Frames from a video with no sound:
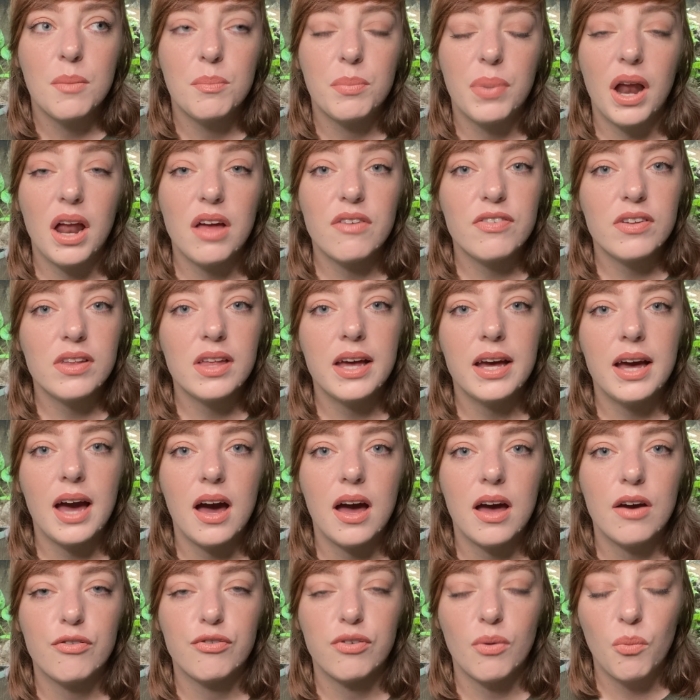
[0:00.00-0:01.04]
But I feel like
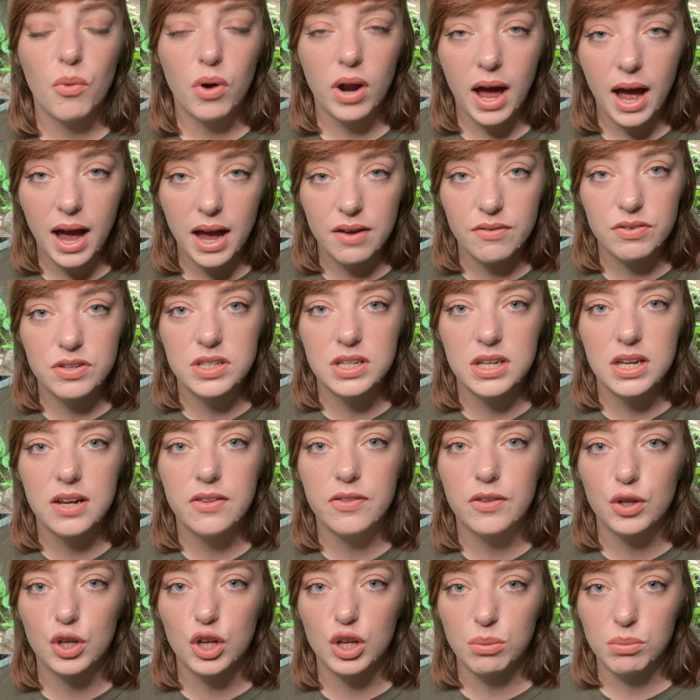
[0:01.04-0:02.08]
from what I've seen
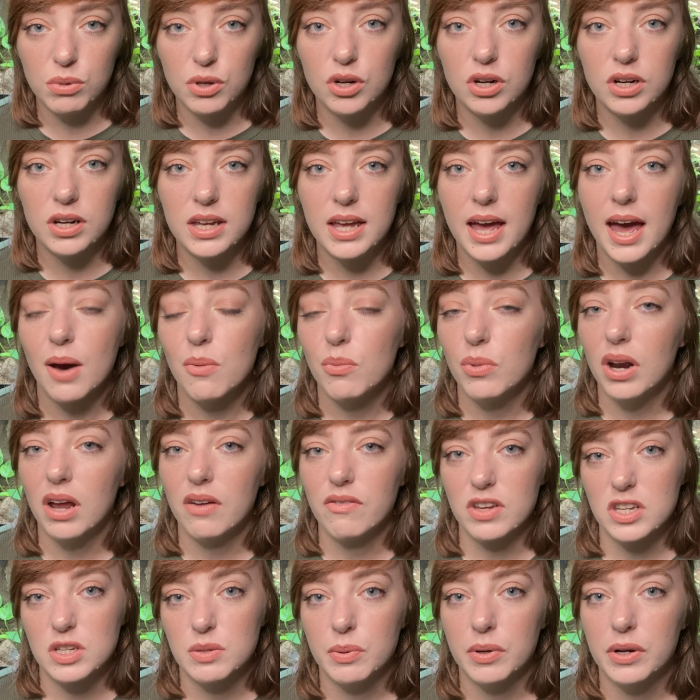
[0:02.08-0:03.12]
in the community and what
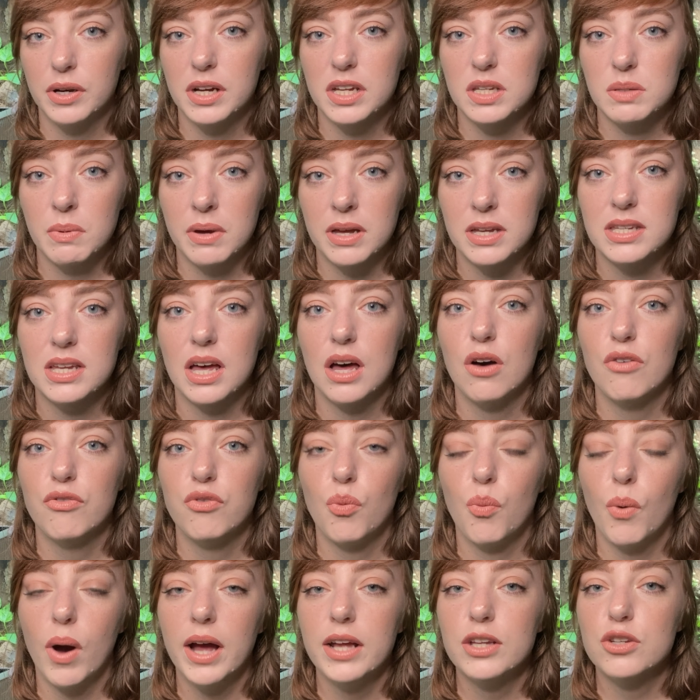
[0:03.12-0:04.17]
I've experienced
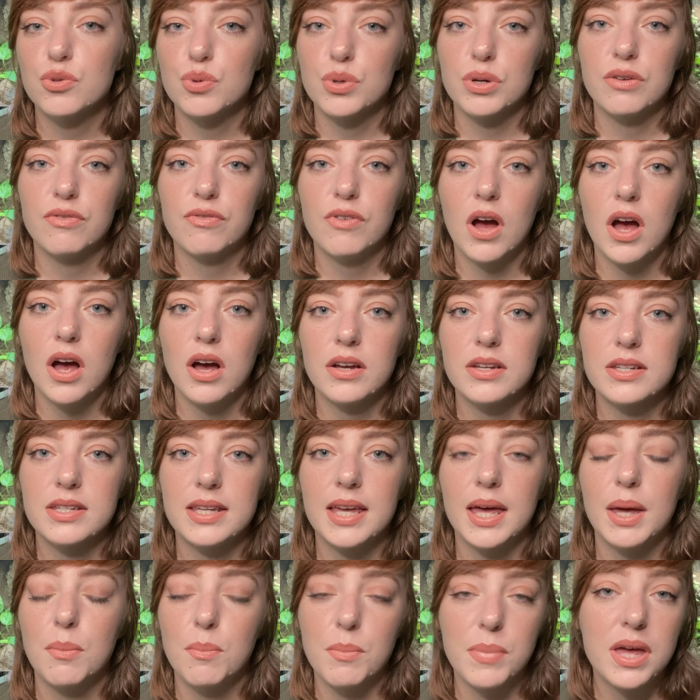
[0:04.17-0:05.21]
myself, White's tree frogs
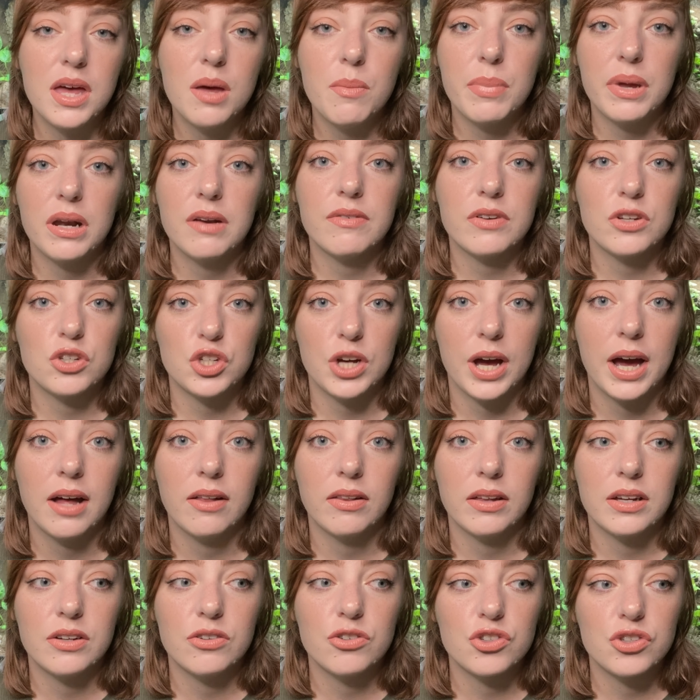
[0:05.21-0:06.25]
can be a bit of a
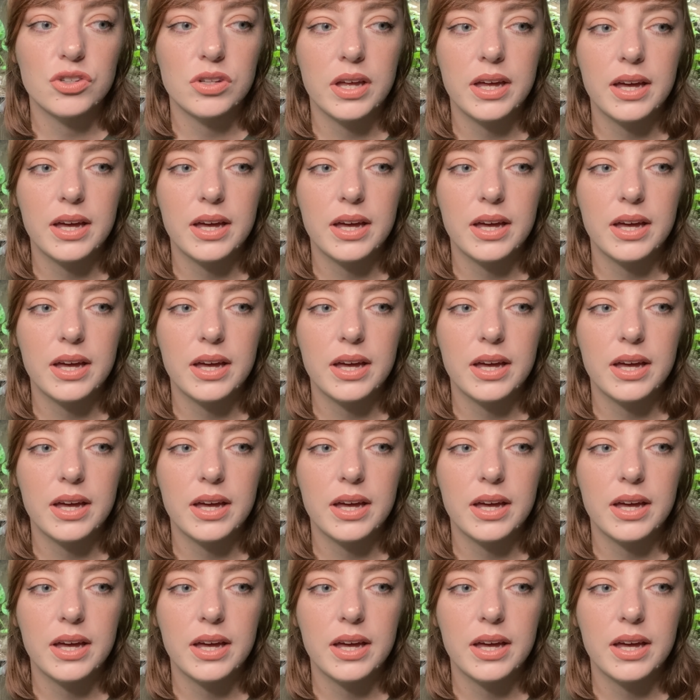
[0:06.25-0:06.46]
challenge.